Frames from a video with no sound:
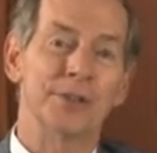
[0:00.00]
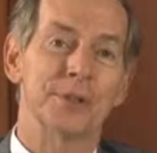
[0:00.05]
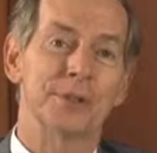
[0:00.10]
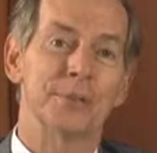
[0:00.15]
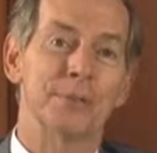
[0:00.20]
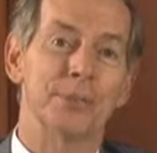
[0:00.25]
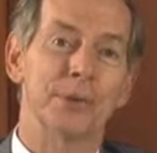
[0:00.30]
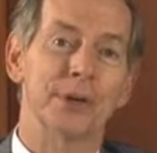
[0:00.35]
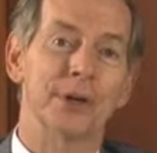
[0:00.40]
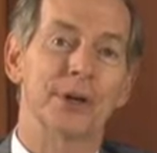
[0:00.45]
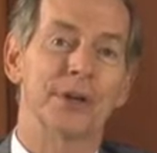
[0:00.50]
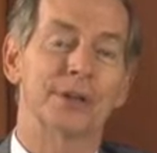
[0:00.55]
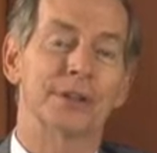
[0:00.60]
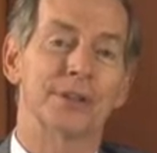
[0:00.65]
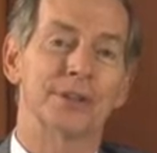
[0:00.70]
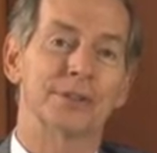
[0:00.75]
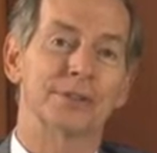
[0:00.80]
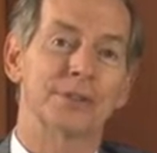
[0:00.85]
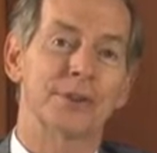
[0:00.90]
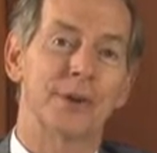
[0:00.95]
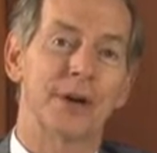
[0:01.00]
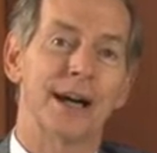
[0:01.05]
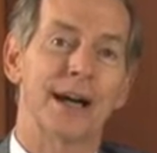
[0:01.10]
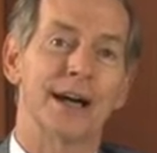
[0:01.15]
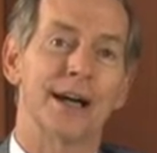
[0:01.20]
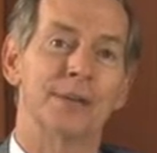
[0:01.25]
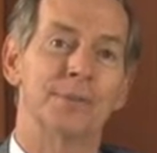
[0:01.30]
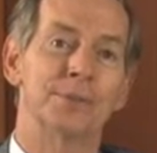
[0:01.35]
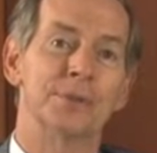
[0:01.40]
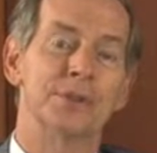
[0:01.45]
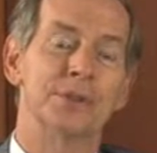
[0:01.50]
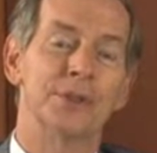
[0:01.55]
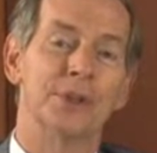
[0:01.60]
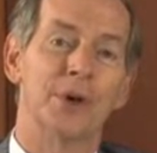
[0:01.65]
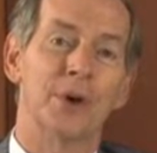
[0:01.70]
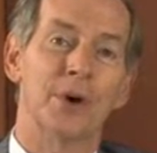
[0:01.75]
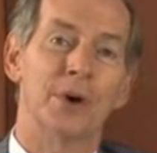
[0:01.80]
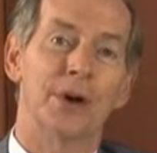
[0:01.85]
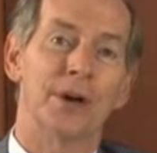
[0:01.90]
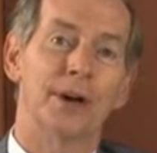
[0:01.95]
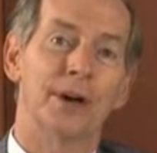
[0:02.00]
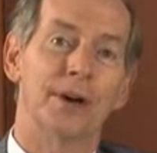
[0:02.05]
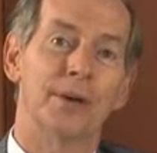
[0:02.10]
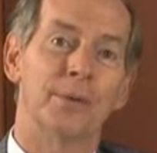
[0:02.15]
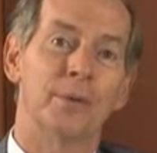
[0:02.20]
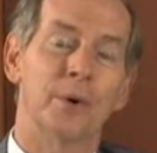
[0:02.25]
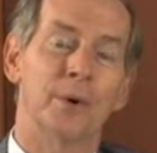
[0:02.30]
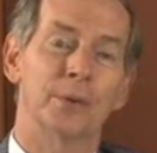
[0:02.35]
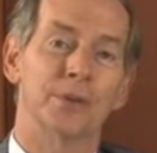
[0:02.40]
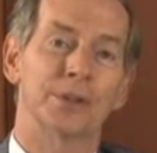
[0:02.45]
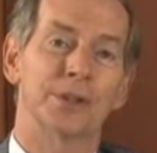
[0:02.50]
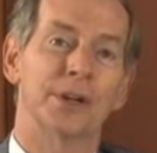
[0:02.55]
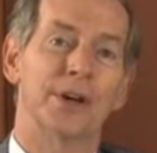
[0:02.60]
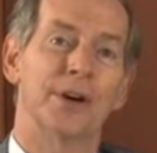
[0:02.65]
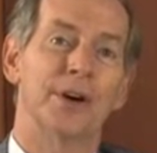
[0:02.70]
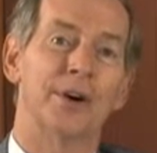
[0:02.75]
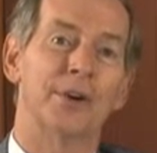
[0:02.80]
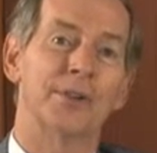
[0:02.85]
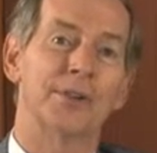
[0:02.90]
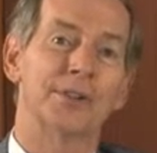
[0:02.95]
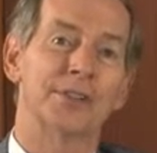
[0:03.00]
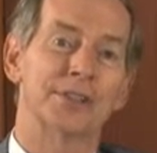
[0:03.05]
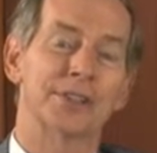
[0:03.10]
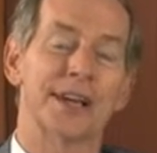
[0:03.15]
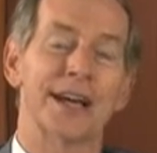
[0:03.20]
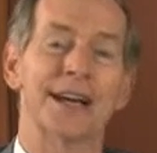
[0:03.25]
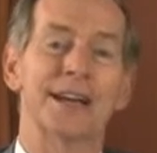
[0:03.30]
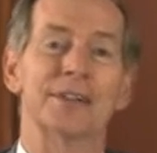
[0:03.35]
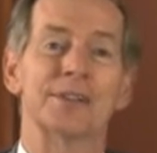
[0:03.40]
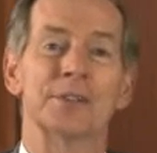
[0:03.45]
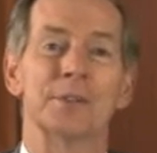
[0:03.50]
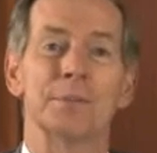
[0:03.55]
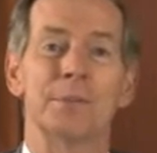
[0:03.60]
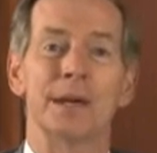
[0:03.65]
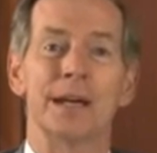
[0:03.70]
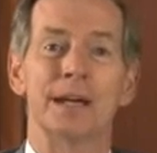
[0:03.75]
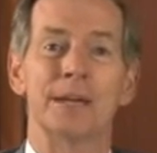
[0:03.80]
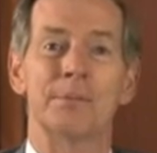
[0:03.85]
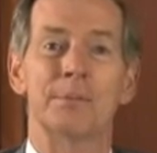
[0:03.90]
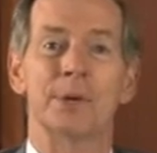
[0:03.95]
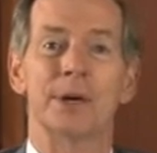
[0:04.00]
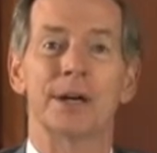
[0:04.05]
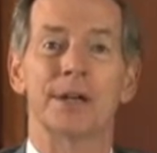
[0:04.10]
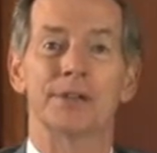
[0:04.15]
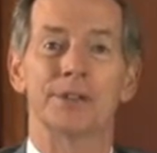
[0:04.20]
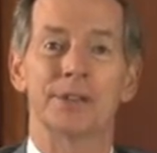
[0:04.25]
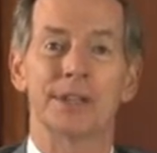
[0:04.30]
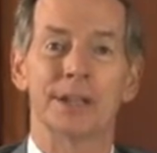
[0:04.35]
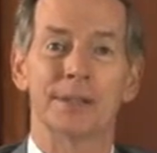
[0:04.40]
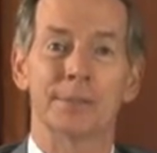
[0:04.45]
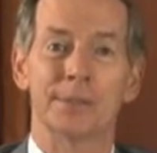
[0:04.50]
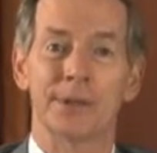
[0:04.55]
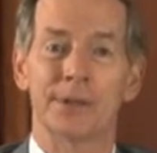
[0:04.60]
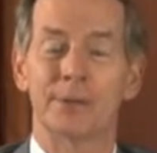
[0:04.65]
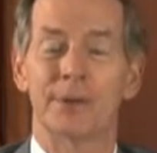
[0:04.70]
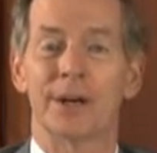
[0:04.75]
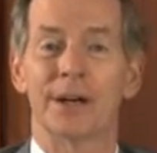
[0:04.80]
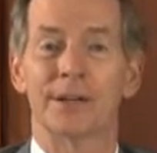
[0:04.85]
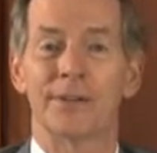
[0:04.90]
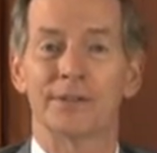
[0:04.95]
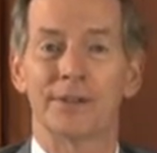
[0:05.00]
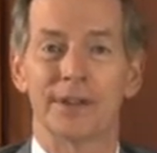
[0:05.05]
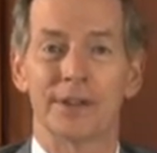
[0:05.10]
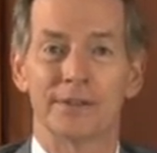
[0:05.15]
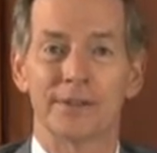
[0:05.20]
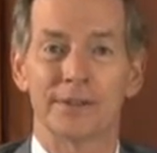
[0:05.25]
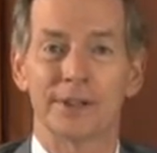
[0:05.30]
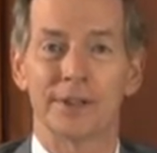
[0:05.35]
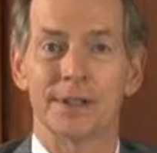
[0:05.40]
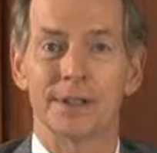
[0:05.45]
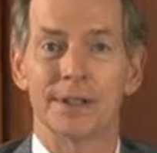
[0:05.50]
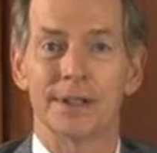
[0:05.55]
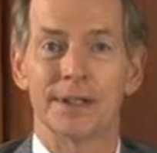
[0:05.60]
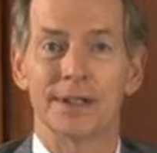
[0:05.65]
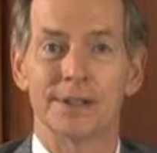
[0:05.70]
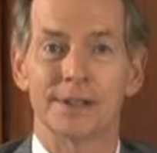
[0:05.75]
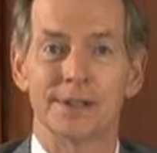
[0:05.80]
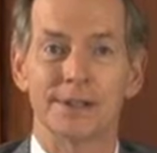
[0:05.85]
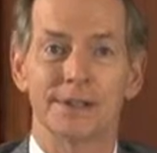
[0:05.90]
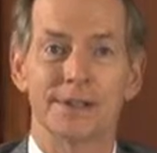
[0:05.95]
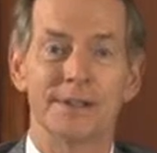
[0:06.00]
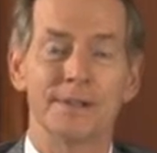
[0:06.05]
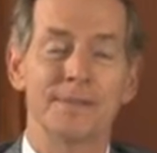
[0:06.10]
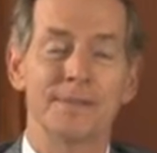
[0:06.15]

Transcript: of the book describes what was called the Science of Man project by the Rockefeller Foundation.